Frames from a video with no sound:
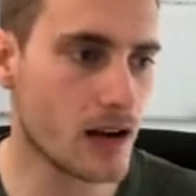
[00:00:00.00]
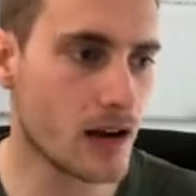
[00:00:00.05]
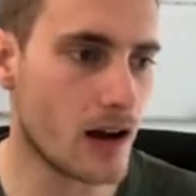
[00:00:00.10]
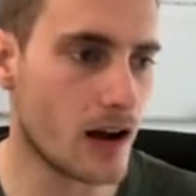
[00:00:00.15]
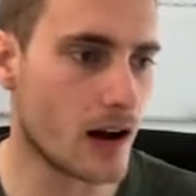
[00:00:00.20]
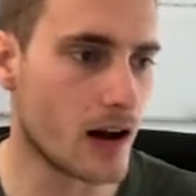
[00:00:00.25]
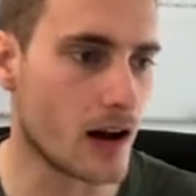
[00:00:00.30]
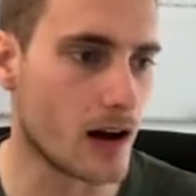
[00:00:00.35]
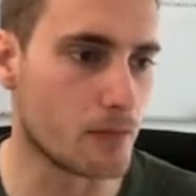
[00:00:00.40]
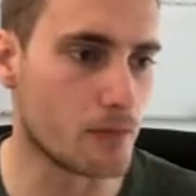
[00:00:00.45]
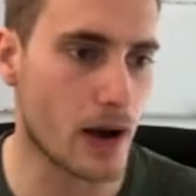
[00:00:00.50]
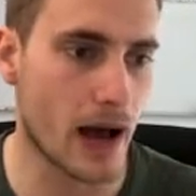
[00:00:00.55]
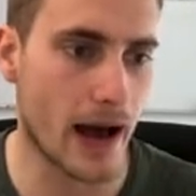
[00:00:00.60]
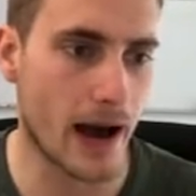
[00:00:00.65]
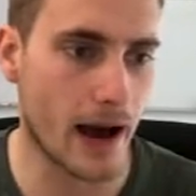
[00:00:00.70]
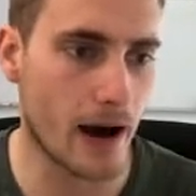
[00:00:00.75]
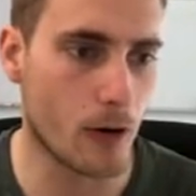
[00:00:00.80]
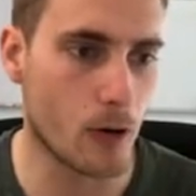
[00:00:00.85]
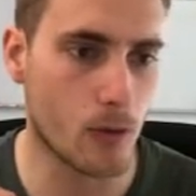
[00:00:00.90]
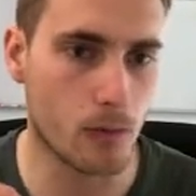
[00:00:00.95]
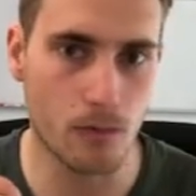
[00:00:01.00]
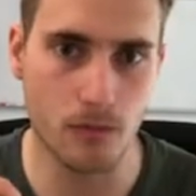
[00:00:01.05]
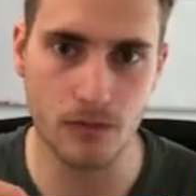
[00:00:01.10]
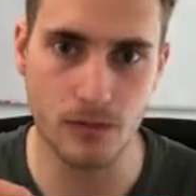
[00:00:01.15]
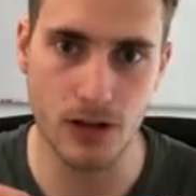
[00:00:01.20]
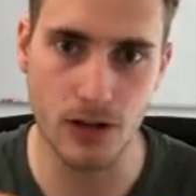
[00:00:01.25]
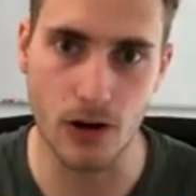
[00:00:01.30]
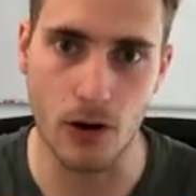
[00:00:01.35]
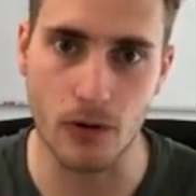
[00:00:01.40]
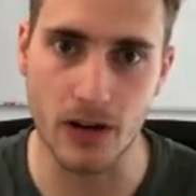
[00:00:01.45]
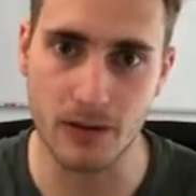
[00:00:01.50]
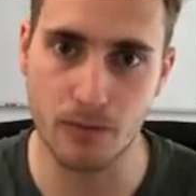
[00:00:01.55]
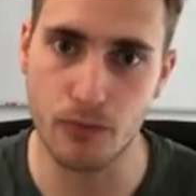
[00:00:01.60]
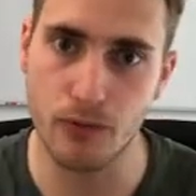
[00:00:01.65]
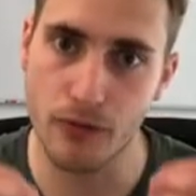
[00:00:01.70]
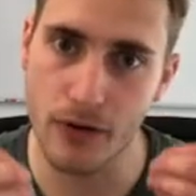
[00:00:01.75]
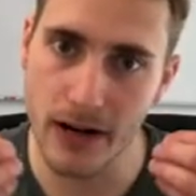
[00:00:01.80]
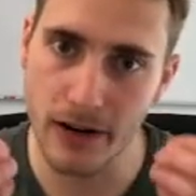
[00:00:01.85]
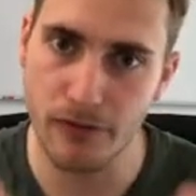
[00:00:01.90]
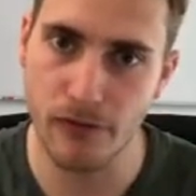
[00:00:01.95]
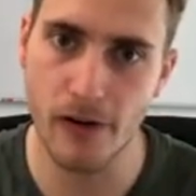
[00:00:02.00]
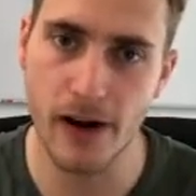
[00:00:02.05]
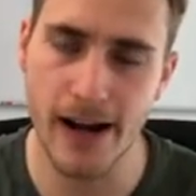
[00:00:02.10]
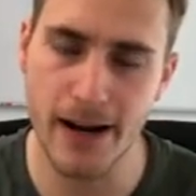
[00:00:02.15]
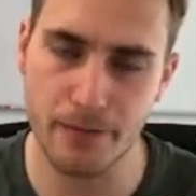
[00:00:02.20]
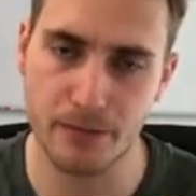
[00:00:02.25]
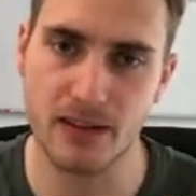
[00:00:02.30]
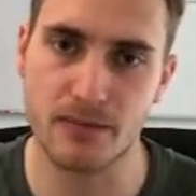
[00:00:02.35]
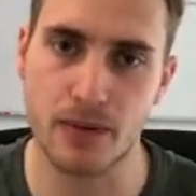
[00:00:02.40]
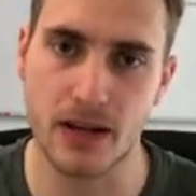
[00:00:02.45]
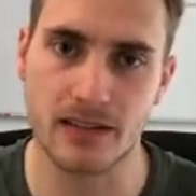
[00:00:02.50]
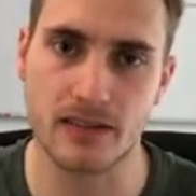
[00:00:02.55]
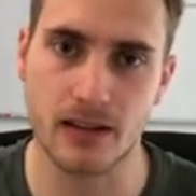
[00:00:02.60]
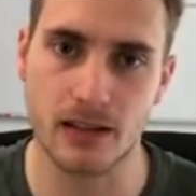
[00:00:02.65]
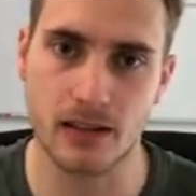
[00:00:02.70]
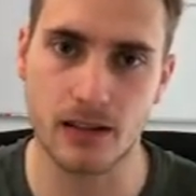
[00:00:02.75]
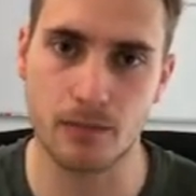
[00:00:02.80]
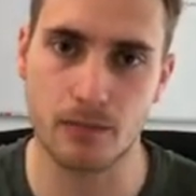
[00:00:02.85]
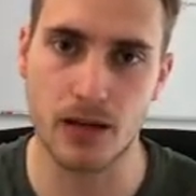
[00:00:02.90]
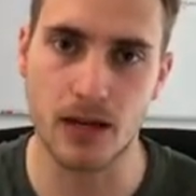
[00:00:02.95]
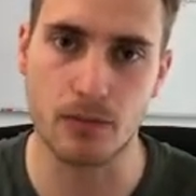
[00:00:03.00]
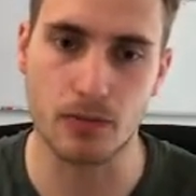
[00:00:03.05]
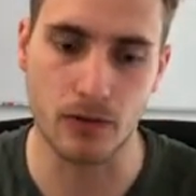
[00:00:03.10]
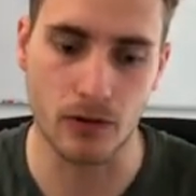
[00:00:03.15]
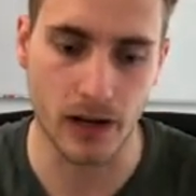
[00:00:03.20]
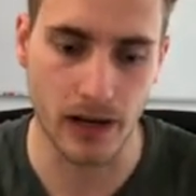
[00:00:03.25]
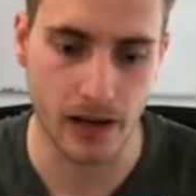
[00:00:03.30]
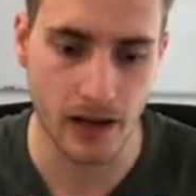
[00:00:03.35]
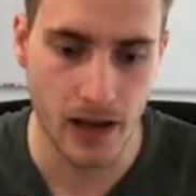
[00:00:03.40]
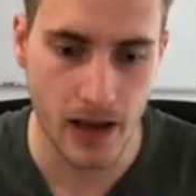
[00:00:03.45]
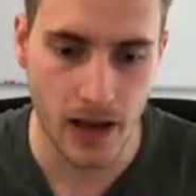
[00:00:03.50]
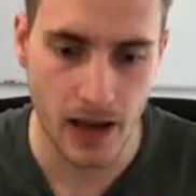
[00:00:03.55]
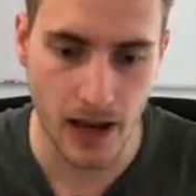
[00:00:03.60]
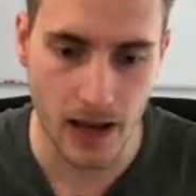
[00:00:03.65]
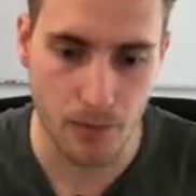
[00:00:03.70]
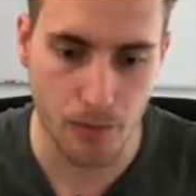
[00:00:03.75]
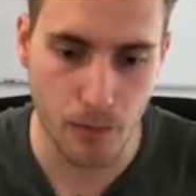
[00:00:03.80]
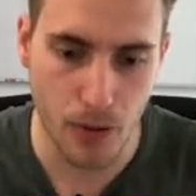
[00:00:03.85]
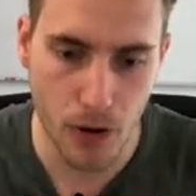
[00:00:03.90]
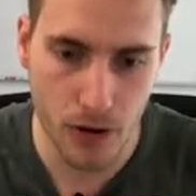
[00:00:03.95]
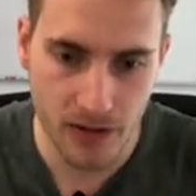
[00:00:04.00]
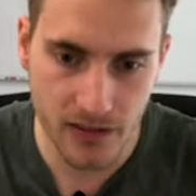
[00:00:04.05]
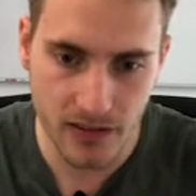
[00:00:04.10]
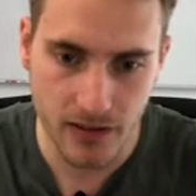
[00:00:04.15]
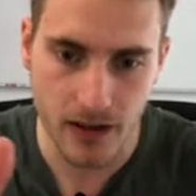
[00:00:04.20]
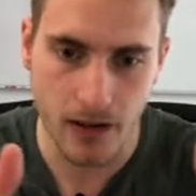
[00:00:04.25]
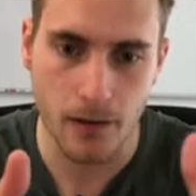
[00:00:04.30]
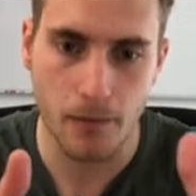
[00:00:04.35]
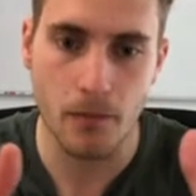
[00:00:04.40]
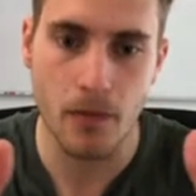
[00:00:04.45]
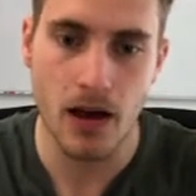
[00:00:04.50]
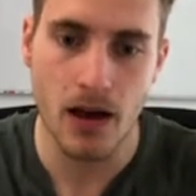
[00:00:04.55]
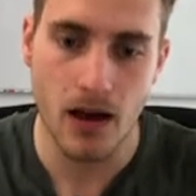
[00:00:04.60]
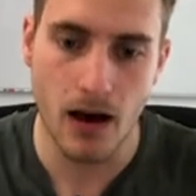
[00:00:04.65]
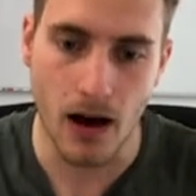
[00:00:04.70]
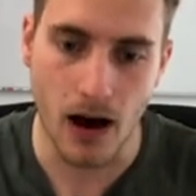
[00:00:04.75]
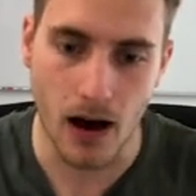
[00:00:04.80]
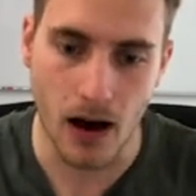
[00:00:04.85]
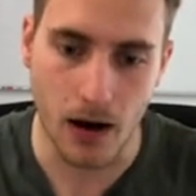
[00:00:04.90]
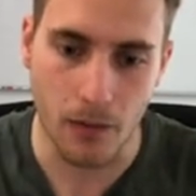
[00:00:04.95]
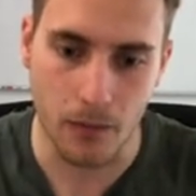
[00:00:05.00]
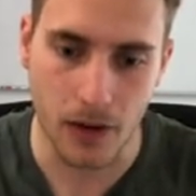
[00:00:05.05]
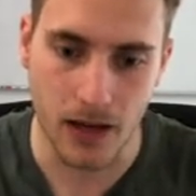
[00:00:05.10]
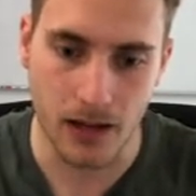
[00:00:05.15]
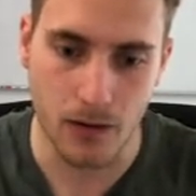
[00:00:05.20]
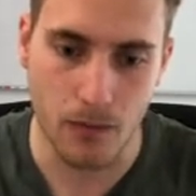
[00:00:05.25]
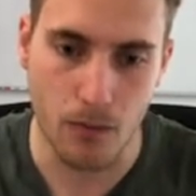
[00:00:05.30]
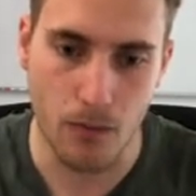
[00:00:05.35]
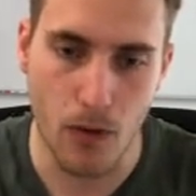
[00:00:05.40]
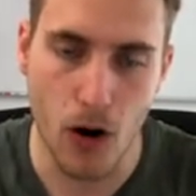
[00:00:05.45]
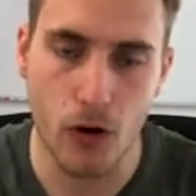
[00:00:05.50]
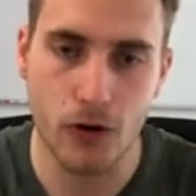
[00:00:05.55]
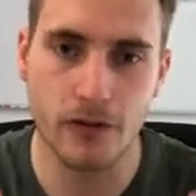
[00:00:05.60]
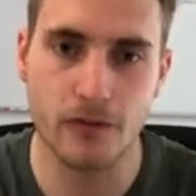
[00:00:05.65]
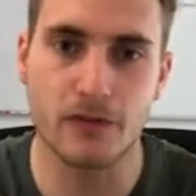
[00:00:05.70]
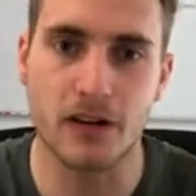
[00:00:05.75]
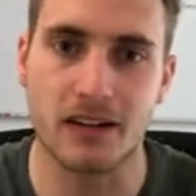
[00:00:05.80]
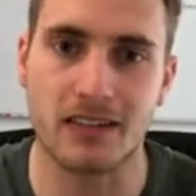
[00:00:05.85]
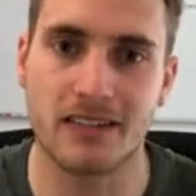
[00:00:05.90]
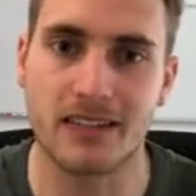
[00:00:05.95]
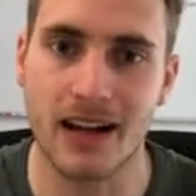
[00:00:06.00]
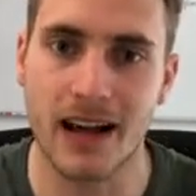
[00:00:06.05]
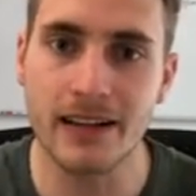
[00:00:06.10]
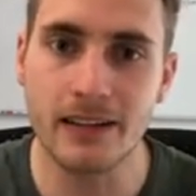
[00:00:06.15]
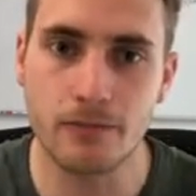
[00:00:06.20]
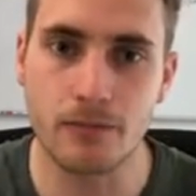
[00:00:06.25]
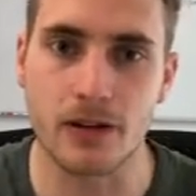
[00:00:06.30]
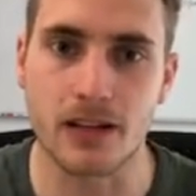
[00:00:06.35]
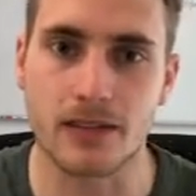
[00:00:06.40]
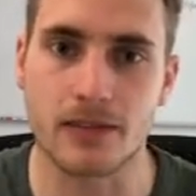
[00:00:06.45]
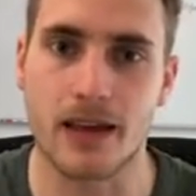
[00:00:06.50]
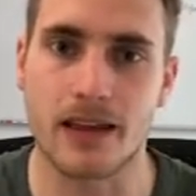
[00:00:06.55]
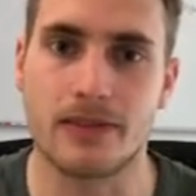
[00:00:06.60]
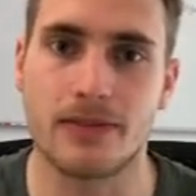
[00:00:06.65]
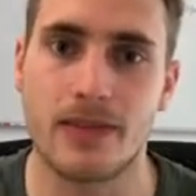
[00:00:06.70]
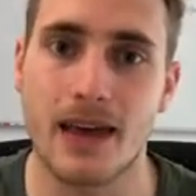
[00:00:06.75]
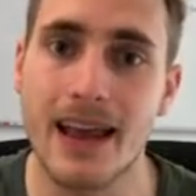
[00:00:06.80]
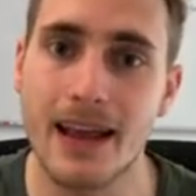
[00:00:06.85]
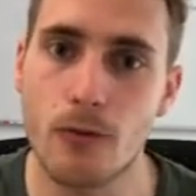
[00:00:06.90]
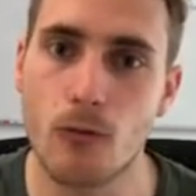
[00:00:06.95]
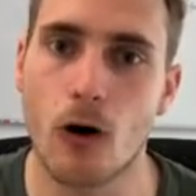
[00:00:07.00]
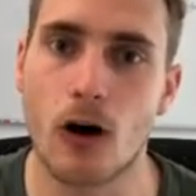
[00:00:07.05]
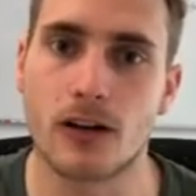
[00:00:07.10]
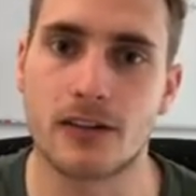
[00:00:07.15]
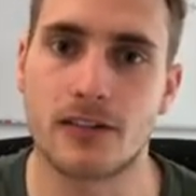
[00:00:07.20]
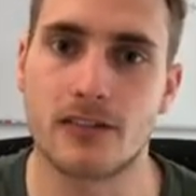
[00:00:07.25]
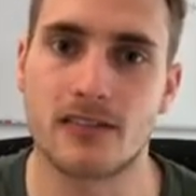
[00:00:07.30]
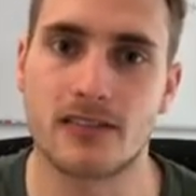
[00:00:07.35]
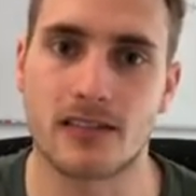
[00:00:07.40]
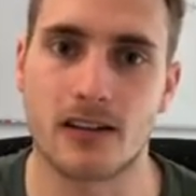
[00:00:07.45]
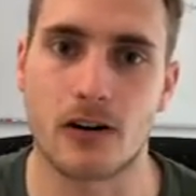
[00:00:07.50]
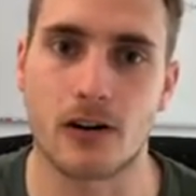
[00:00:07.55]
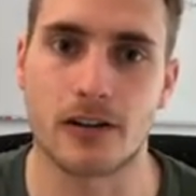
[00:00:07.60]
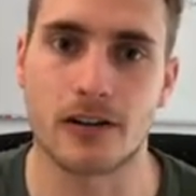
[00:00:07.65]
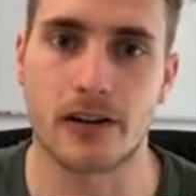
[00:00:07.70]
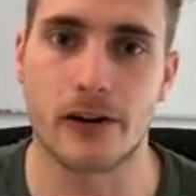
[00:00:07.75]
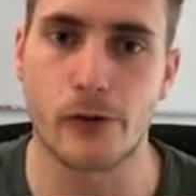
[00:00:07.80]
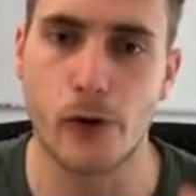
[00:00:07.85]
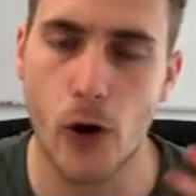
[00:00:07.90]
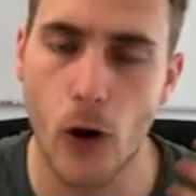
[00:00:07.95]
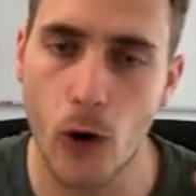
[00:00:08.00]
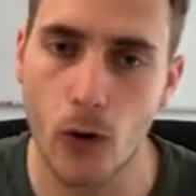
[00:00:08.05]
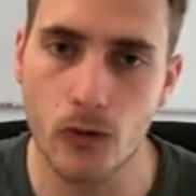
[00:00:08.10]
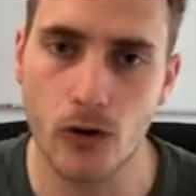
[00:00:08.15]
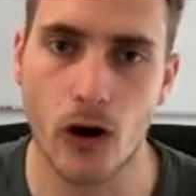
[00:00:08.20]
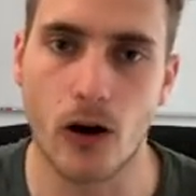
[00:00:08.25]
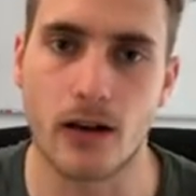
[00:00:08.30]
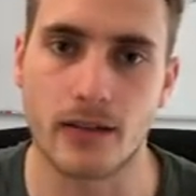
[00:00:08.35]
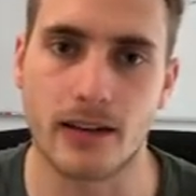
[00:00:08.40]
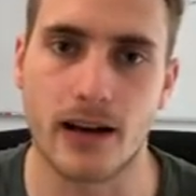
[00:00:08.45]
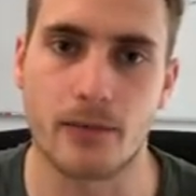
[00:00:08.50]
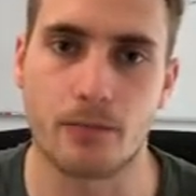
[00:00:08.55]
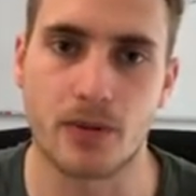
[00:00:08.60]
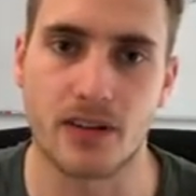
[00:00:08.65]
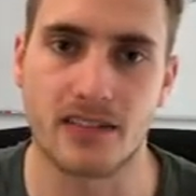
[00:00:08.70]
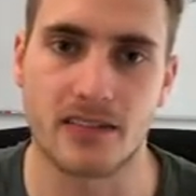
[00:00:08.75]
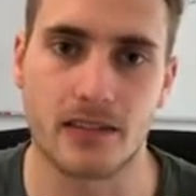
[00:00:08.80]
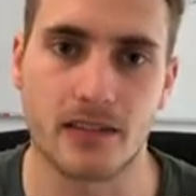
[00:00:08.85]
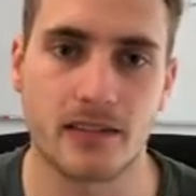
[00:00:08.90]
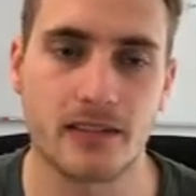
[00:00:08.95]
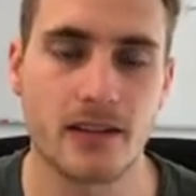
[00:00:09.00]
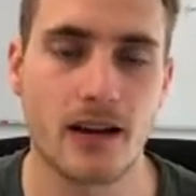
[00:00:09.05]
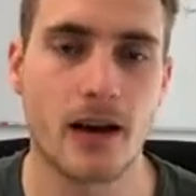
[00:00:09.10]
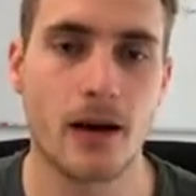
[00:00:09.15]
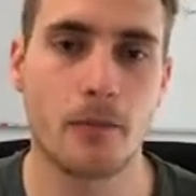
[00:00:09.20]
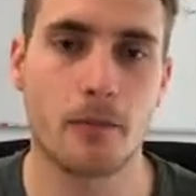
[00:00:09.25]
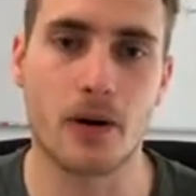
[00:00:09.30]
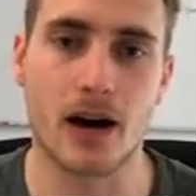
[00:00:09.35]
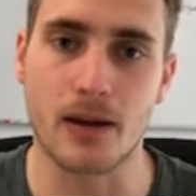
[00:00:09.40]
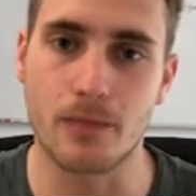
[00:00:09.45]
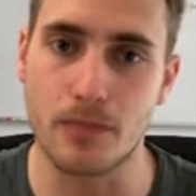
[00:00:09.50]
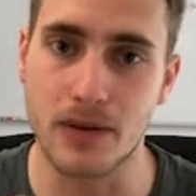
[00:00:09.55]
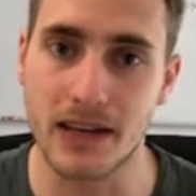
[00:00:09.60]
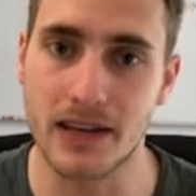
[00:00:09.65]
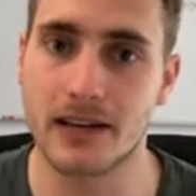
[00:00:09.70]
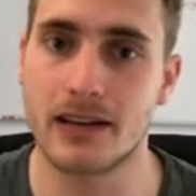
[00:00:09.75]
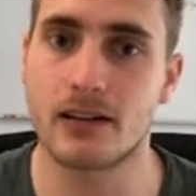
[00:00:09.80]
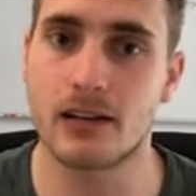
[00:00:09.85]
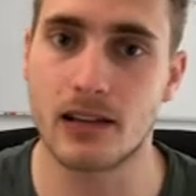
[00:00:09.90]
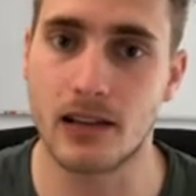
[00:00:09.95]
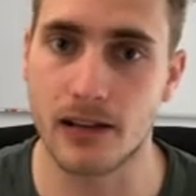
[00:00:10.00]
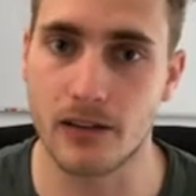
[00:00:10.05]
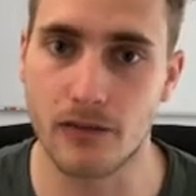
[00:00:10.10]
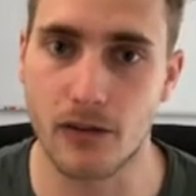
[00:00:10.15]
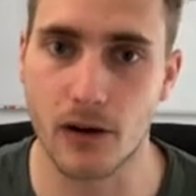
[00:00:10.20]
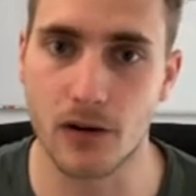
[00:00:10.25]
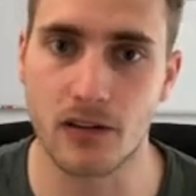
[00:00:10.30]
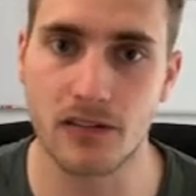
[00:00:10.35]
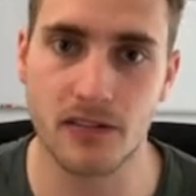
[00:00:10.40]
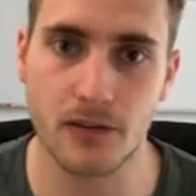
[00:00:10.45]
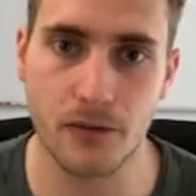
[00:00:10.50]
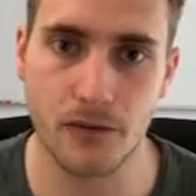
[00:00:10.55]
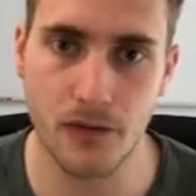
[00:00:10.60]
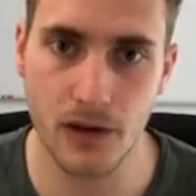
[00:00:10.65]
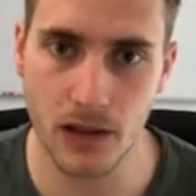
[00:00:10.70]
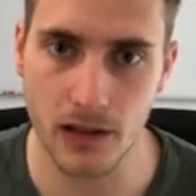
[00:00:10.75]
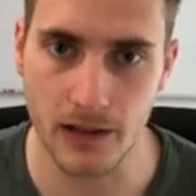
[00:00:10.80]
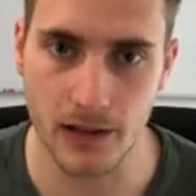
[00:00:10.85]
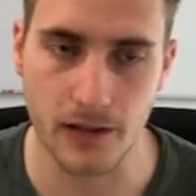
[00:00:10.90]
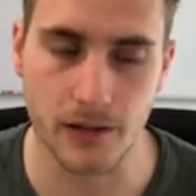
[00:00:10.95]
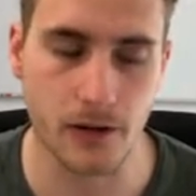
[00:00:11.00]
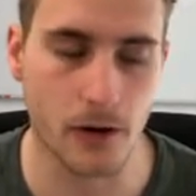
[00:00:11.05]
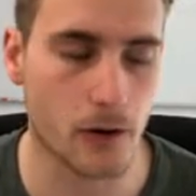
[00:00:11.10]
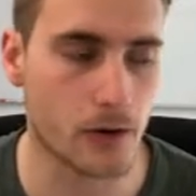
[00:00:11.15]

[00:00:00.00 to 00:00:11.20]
how it pre-frames basically people and puts them in a mode of excitement that they want to start their own online business by being a ClickFunnels affiliate.